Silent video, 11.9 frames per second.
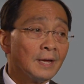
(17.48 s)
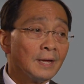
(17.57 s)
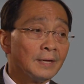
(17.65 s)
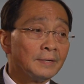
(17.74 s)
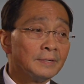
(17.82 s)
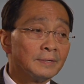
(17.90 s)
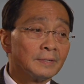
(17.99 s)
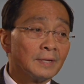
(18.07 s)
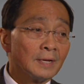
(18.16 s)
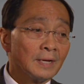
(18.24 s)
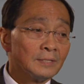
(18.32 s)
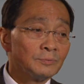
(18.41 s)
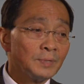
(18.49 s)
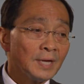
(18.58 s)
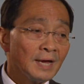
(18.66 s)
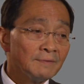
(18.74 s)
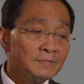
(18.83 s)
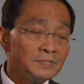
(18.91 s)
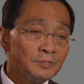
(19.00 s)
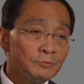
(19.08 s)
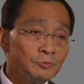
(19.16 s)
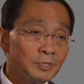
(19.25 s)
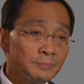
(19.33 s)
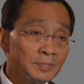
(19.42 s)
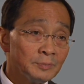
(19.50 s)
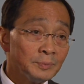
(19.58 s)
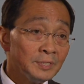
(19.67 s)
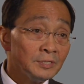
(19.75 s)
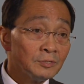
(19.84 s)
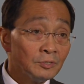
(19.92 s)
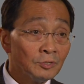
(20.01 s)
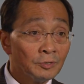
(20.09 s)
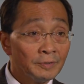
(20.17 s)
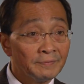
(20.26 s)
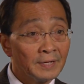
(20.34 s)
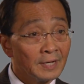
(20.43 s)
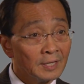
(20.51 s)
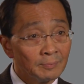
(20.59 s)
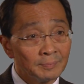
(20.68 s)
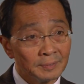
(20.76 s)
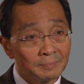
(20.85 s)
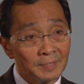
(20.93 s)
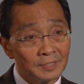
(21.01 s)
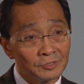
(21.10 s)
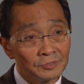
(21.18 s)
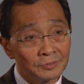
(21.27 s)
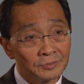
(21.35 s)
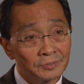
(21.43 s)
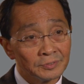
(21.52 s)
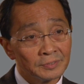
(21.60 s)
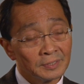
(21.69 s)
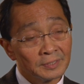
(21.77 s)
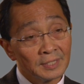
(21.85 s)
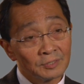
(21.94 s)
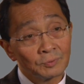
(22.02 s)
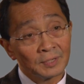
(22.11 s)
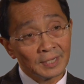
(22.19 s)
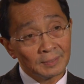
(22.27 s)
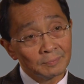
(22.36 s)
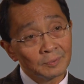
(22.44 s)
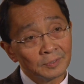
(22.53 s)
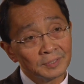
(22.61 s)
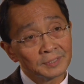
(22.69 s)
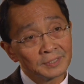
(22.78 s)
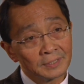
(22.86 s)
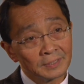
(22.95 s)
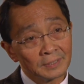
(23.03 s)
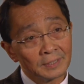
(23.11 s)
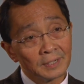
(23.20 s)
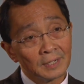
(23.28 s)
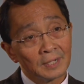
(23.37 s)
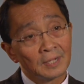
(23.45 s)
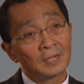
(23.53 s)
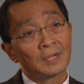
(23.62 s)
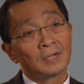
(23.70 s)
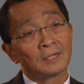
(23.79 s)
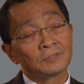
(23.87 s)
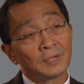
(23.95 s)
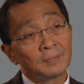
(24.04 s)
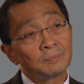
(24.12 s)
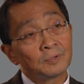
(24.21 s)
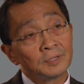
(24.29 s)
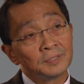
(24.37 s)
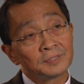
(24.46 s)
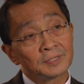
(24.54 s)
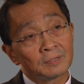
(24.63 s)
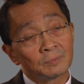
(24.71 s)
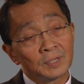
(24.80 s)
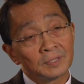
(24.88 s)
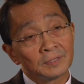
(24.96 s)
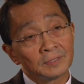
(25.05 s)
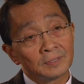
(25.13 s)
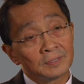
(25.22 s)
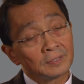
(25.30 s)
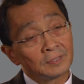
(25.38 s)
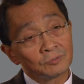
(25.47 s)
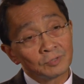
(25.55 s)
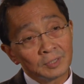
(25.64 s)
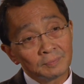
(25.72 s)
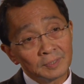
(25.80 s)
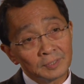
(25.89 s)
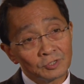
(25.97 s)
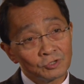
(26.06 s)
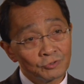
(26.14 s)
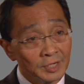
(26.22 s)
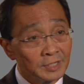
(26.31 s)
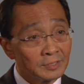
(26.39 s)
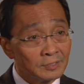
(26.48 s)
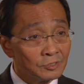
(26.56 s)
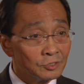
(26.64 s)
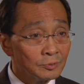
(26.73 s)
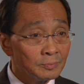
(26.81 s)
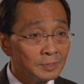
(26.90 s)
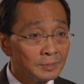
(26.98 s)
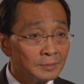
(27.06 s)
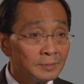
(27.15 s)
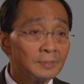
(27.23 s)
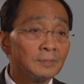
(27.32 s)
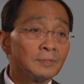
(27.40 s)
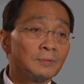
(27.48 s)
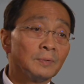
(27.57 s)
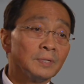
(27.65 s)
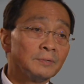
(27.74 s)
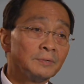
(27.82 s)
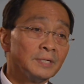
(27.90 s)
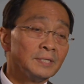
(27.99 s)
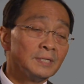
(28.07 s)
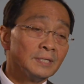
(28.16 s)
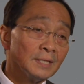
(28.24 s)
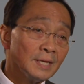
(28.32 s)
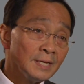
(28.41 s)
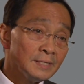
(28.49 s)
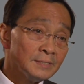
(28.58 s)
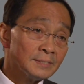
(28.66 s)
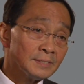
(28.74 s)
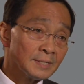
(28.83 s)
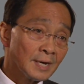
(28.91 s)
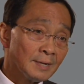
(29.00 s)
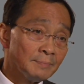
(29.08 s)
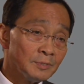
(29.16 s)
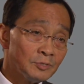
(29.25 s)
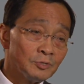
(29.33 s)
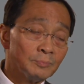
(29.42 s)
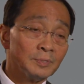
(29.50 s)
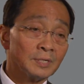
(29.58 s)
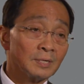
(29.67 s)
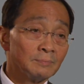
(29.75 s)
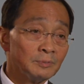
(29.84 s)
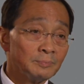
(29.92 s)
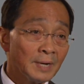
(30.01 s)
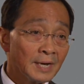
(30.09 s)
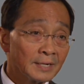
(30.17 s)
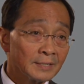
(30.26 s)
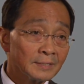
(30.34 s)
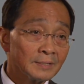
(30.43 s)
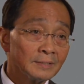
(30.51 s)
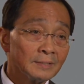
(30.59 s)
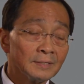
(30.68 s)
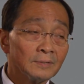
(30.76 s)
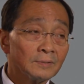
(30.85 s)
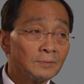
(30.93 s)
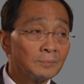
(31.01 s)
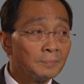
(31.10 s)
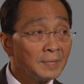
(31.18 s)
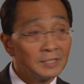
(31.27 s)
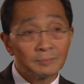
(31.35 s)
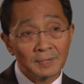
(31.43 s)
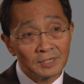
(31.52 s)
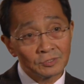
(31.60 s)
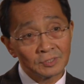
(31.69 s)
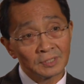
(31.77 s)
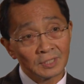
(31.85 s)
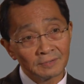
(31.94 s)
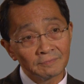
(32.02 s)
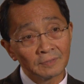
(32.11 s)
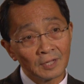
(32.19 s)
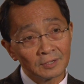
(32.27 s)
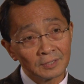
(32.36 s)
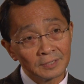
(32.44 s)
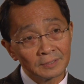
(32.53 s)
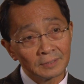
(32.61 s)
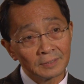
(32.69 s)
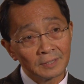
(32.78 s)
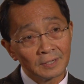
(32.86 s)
And as we have these new treatments, we need to know if they're helping patients. And that's what endpoints are. So endpoints are whether the treatments shrink the tumor, whether it delays the time the tumor comes back, or makes patients live longer,